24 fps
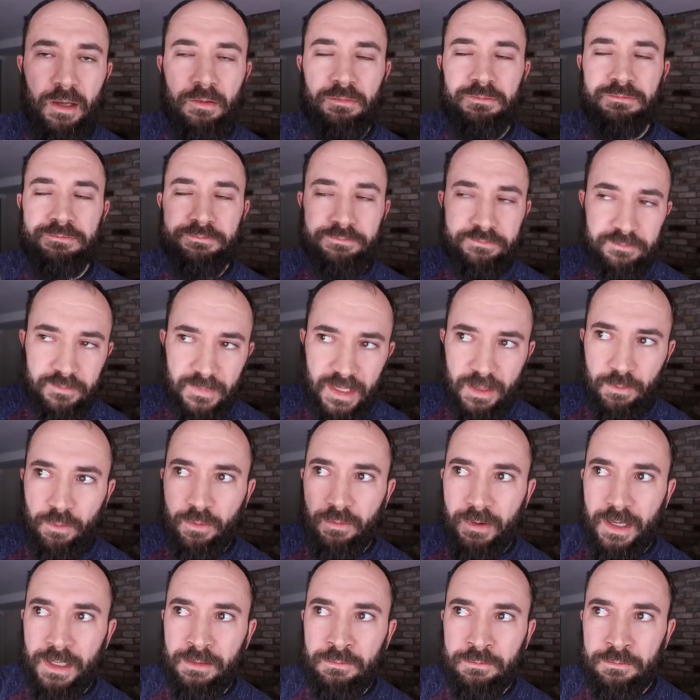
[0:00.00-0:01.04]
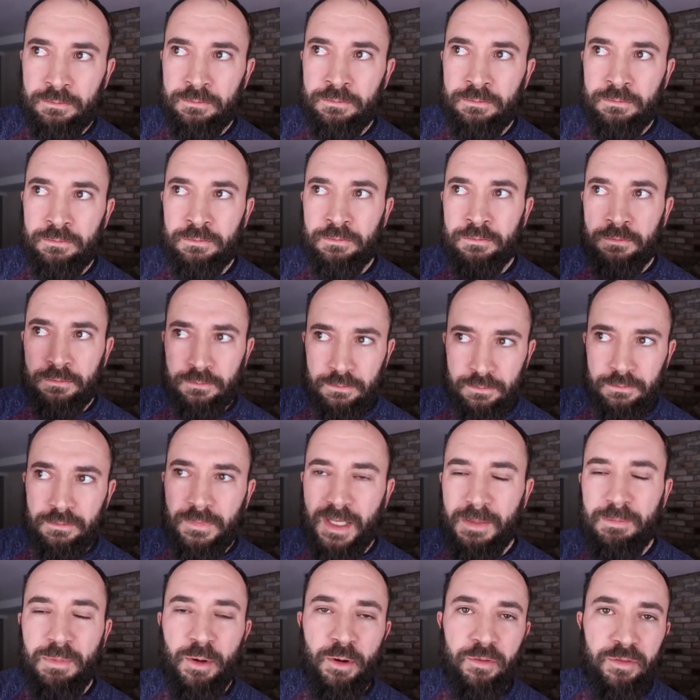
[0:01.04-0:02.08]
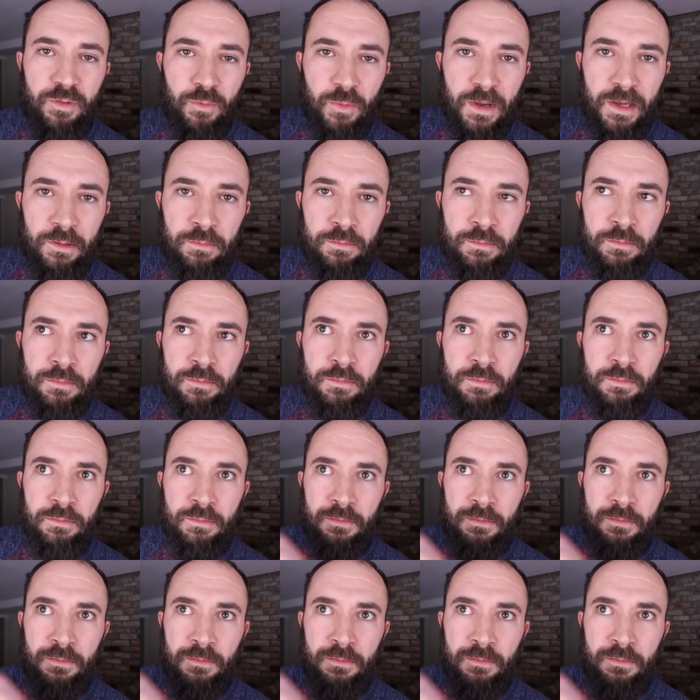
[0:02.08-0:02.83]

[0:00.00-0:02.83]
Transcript: out they were right it burns you out